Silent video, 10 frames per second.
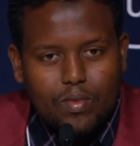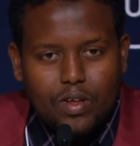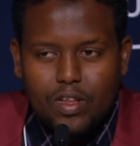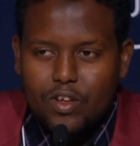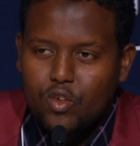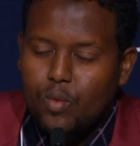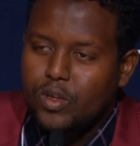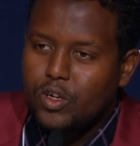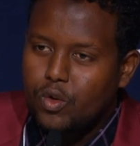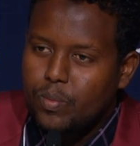And there's so
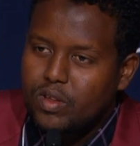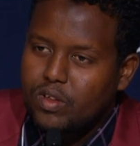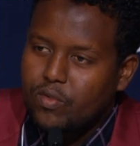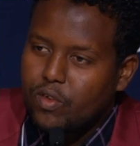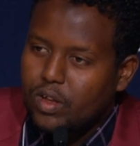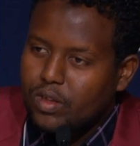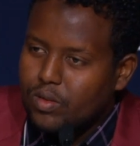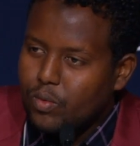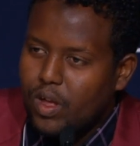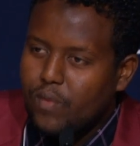much human suffering.
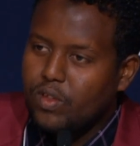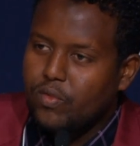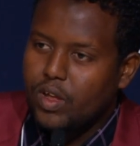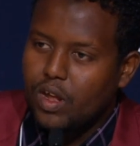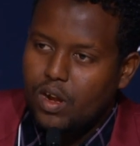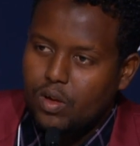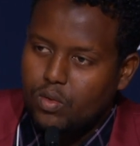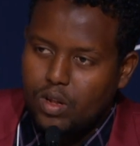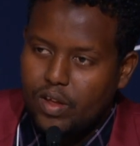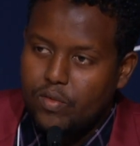We haven't figured
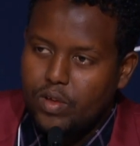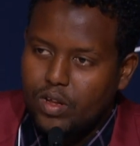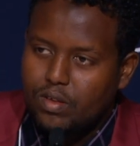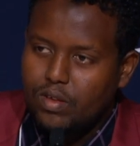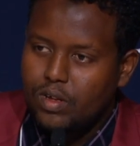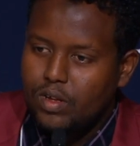out life yet.